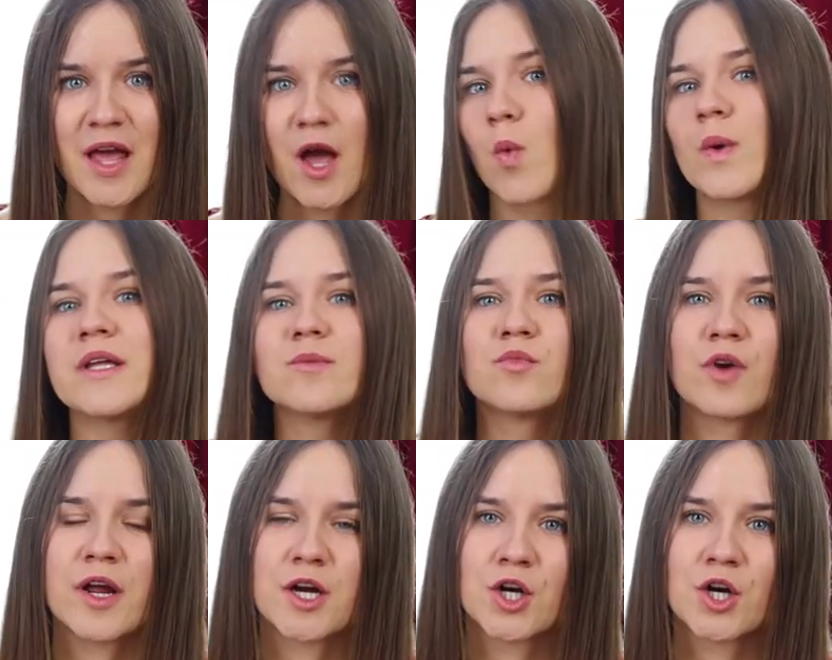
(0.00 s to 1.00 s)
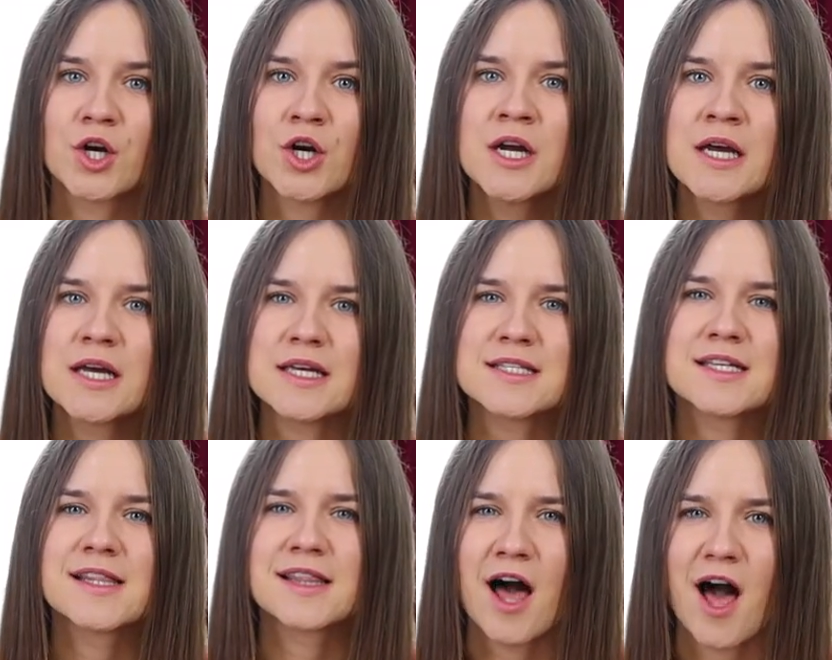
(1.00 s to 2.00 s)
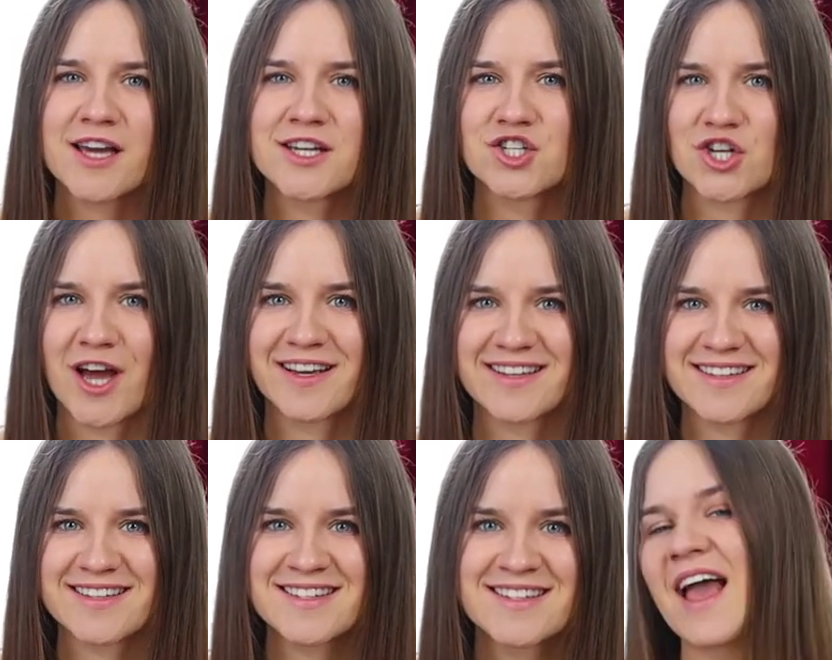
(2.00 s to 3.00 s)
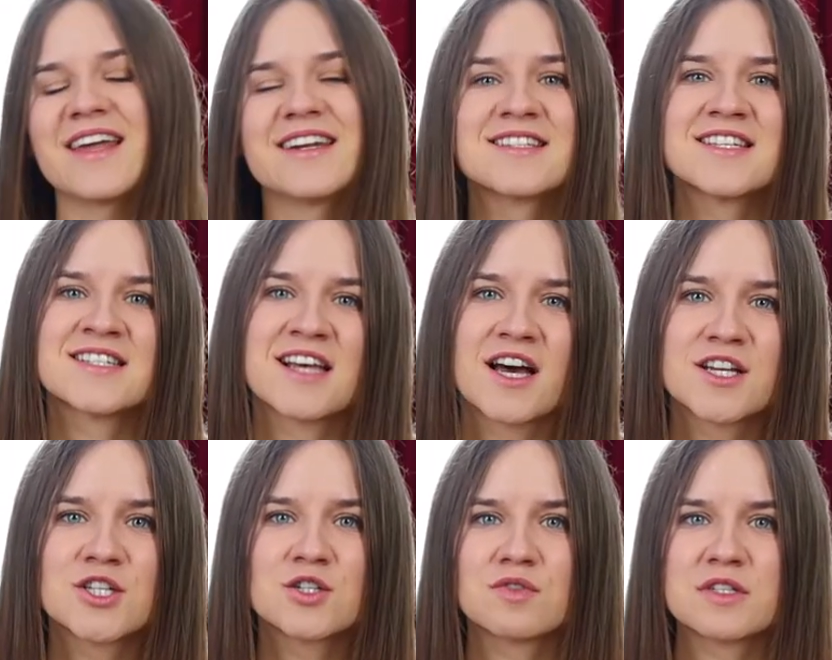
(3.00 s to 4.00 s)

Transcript: A windbreaker is a light jacket and is designed to